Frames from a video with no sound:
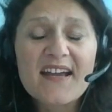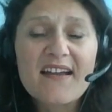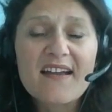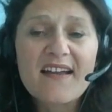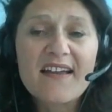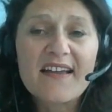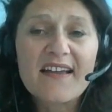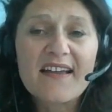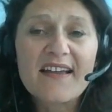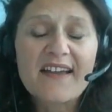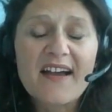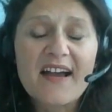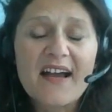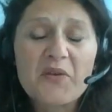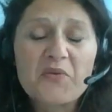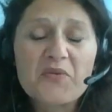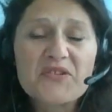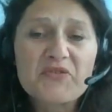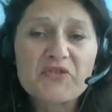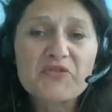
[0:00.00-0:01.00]
And I
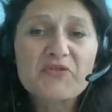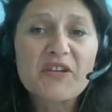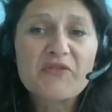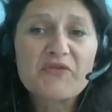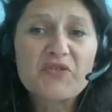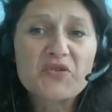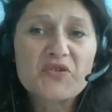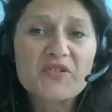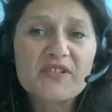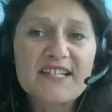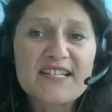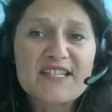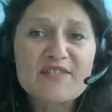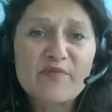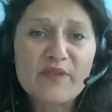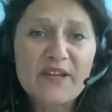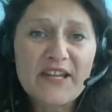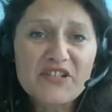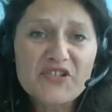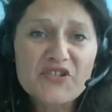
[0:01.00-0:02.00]
was wondering if you could
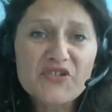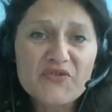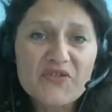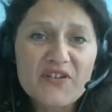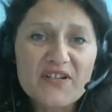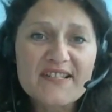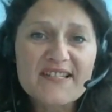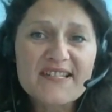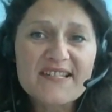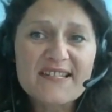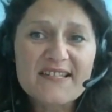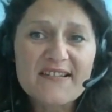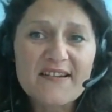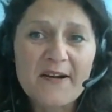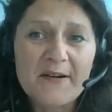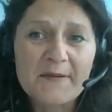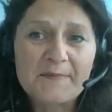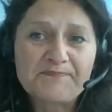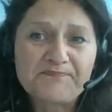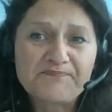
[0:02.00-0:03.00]
explain to us
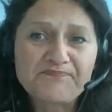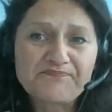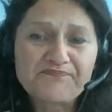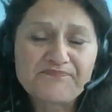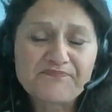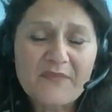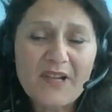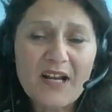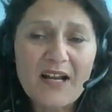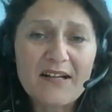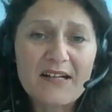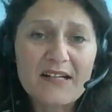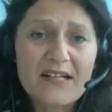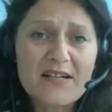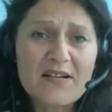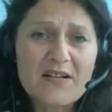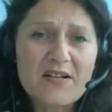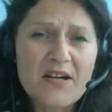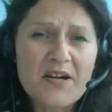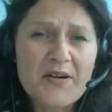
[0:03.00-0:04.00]
how
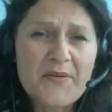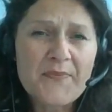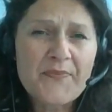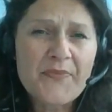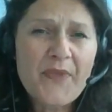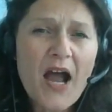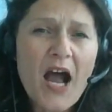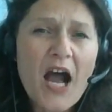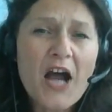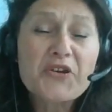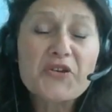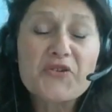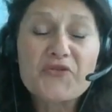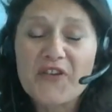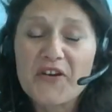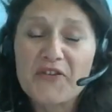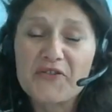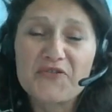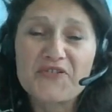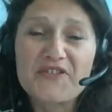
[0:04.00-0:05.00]
you
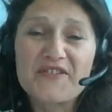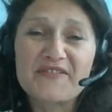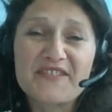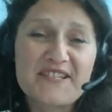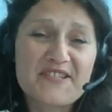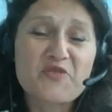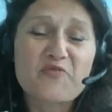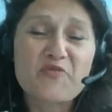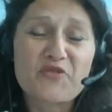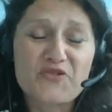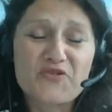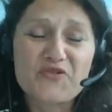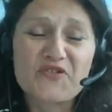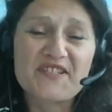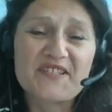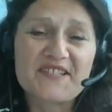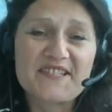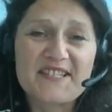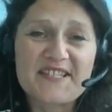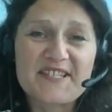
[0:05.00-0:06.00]
find these
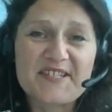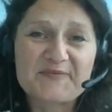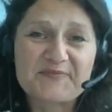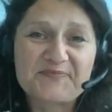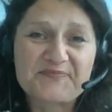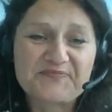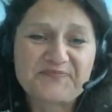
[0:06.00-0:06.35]
opportunities.